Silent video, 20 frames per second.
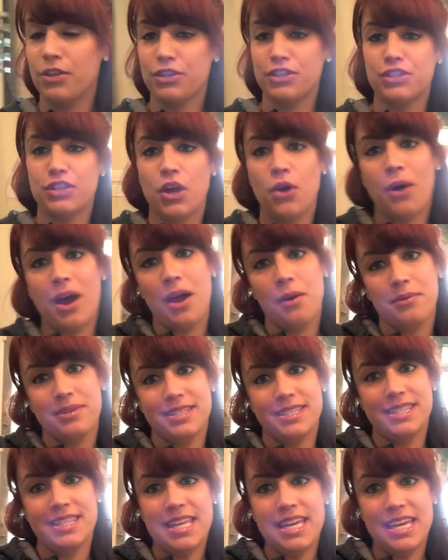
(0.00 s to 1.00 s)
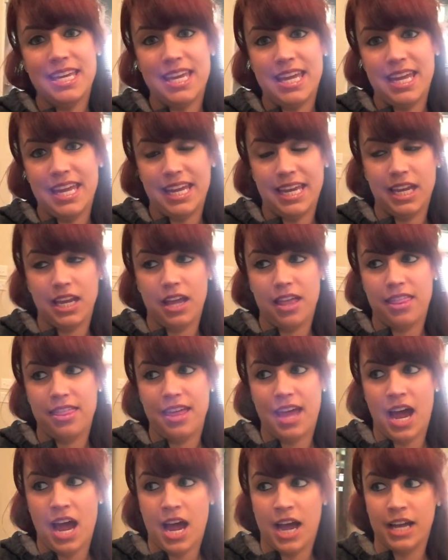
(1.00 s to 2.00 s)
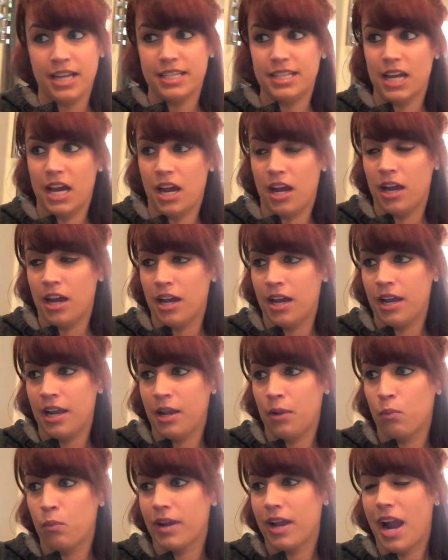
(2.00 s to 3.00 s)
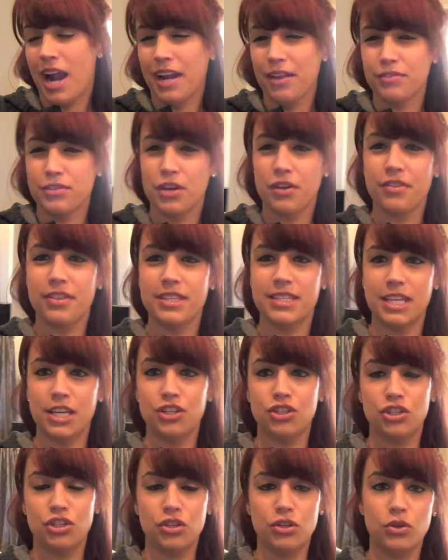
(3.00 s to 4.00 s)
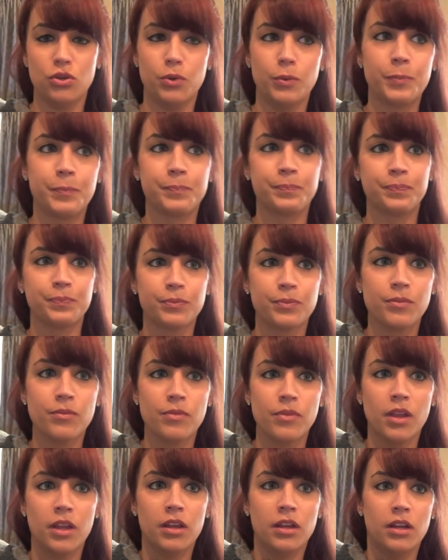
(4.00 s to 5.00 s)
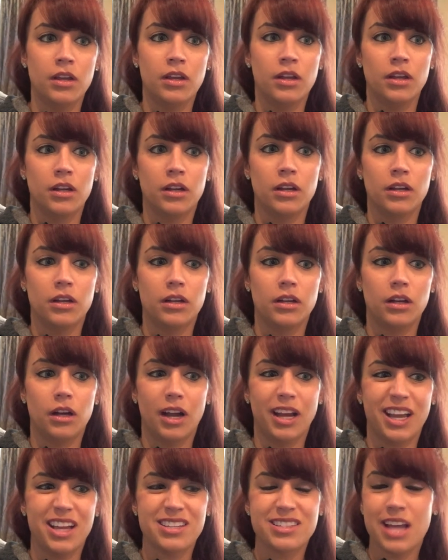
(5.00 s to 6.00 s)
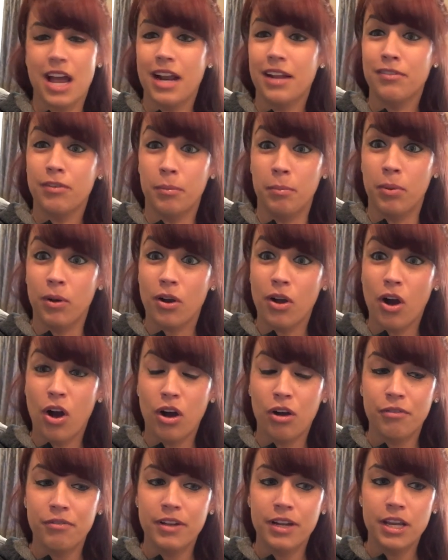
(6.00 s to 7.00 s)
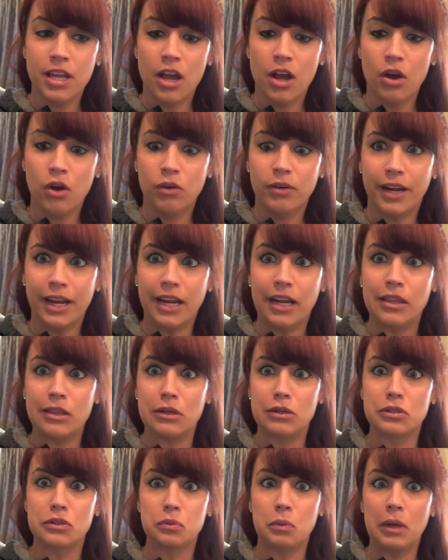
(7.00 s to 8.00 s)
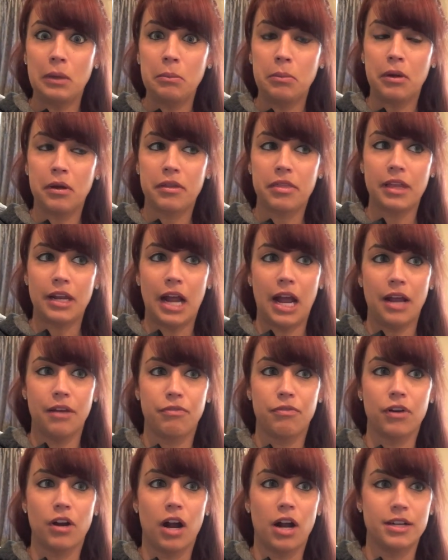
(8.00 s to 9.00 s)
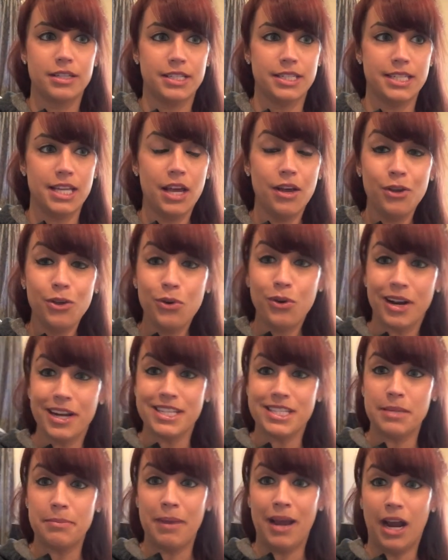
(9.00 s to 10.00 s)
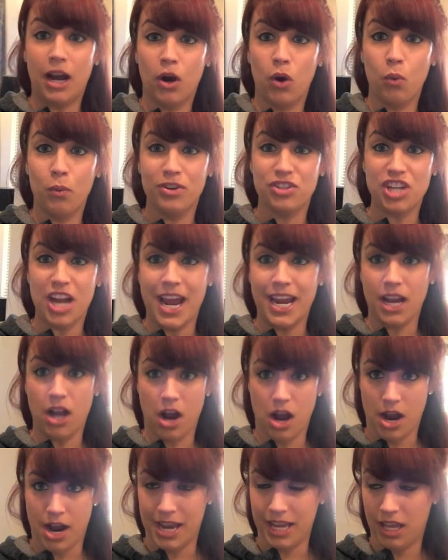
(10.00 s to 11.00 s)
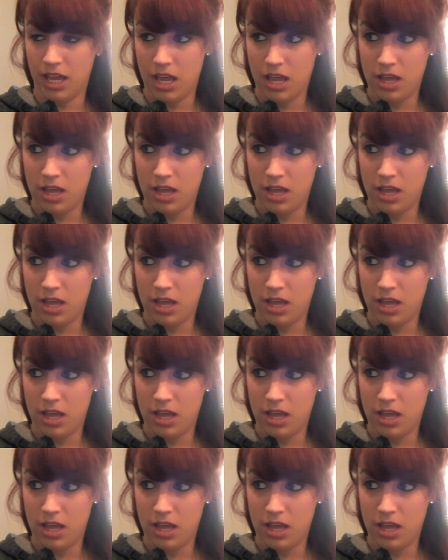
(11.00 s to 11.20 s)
so I was thinking that I would kind of turn this into, I guess, kind of a book haul video. And there's one book that I forgot to tell you guys about, which I got